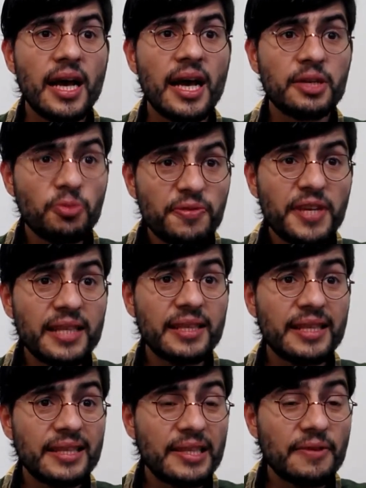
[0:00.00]
As we've said,
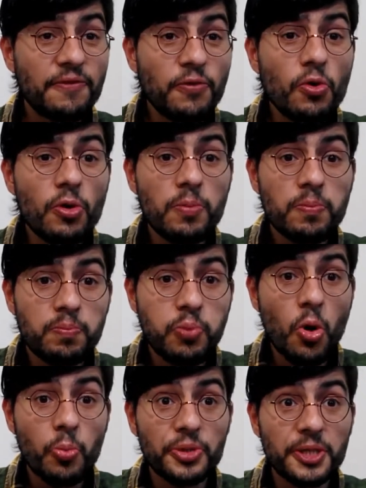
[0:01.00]
the full
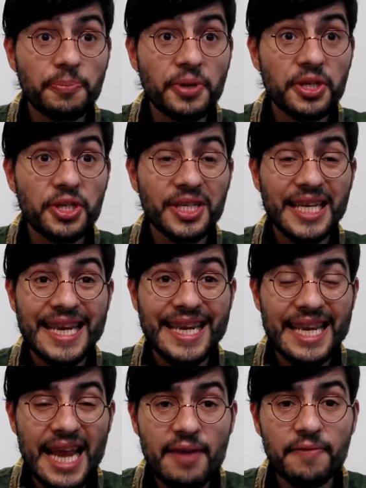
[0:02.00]
Pope speech
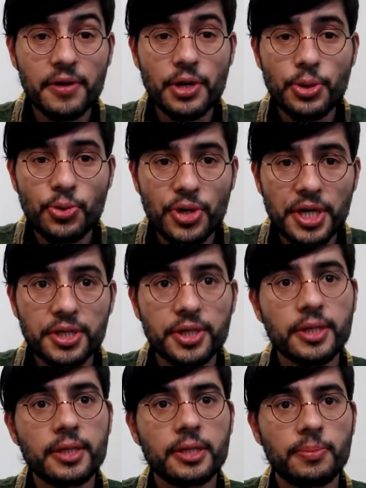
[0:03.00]
never reached
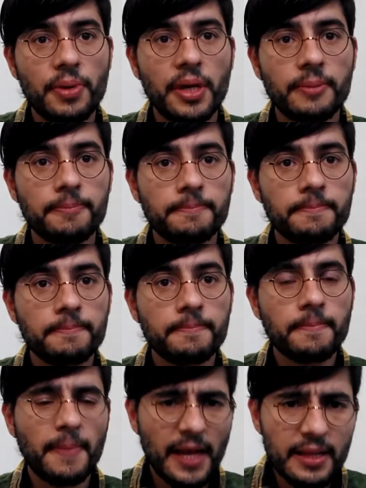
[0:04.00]
Spain,
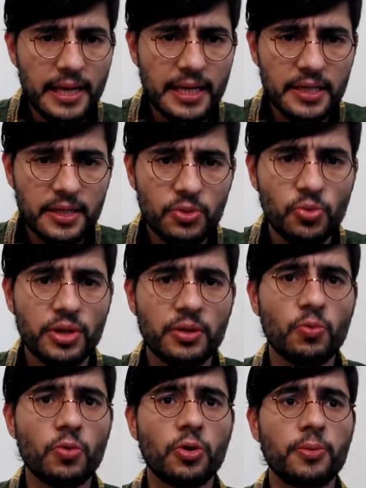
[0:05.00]
at least during the
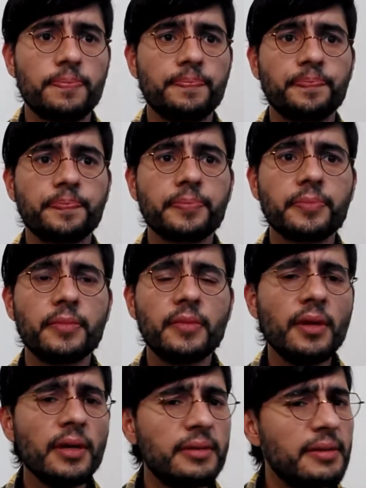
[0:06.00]
war.
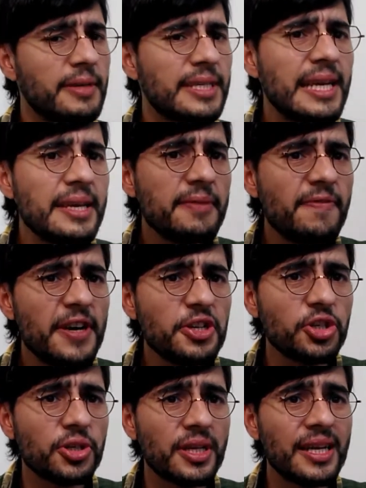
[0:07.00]
The translated
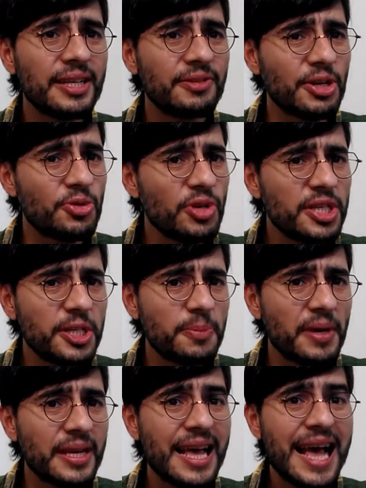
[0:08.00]
version that reached Spain